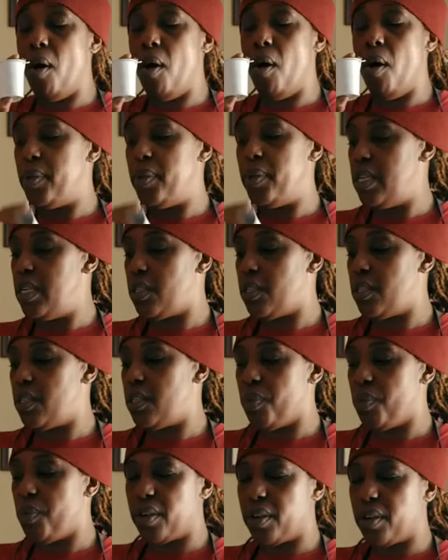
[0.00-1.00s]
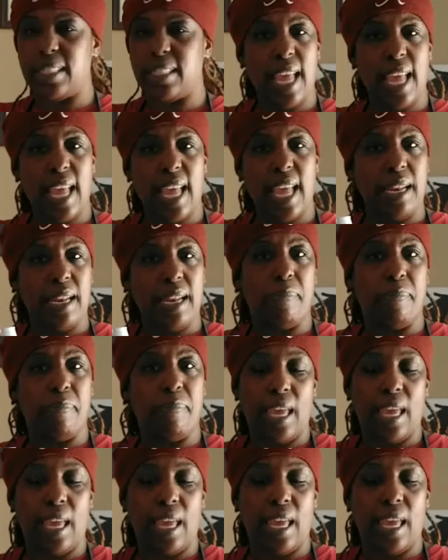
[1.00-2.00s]
this will work. It's kind of
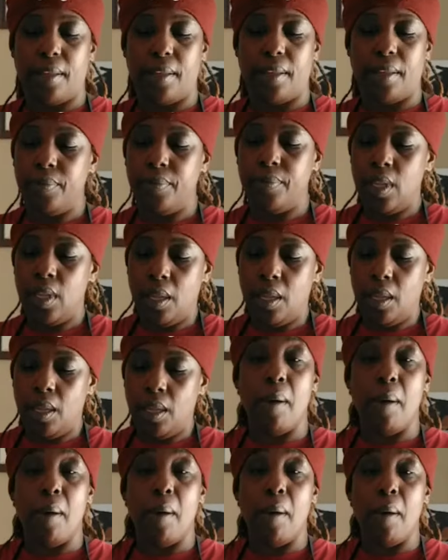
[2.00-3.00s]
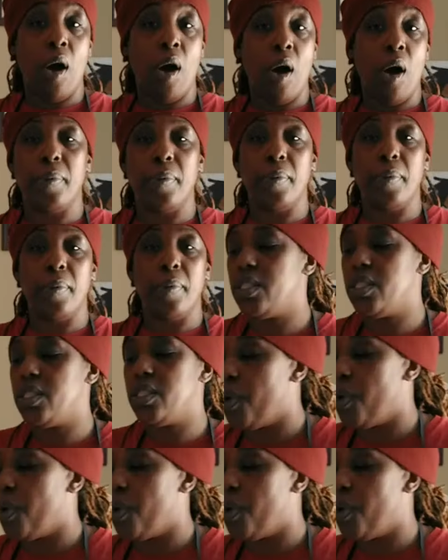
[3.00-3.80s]
big, but I'm hoping this will work.